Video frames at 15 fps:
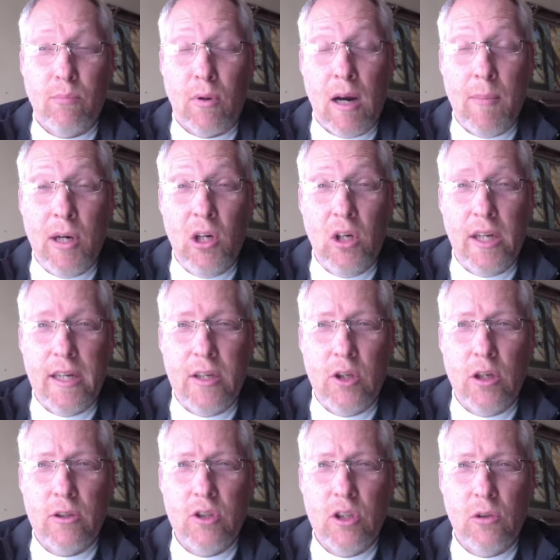primarily in
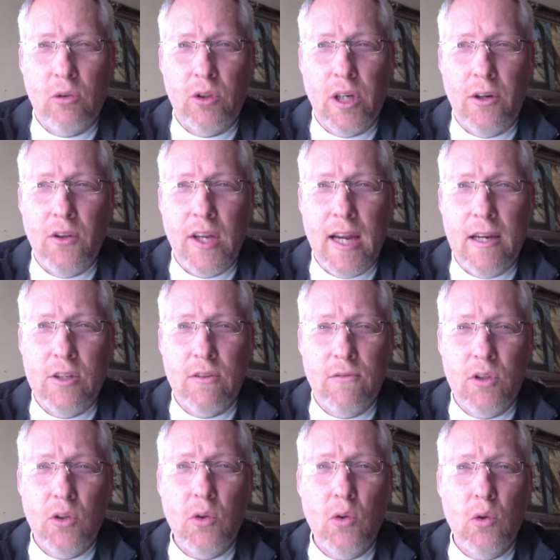young children under the age of
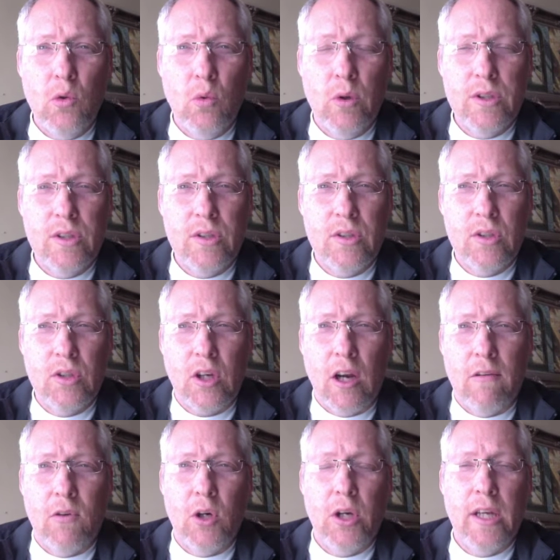2 once it's
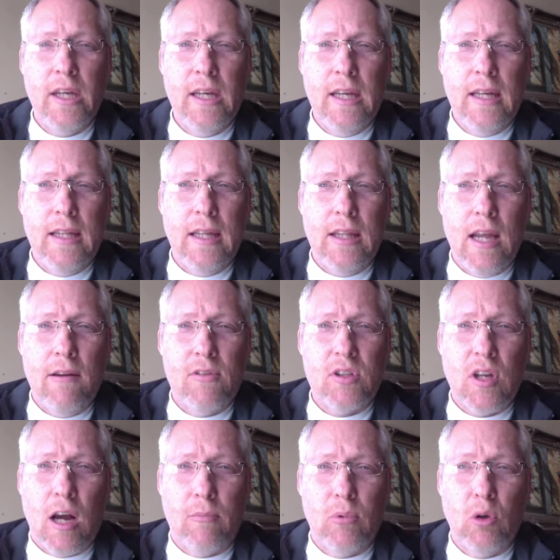discovered that they have
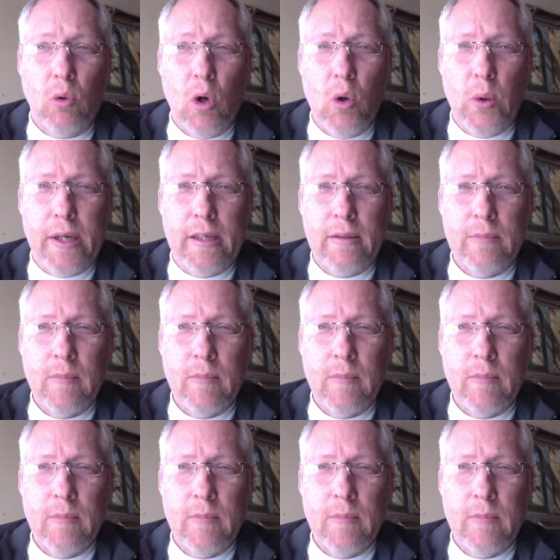stopped growing.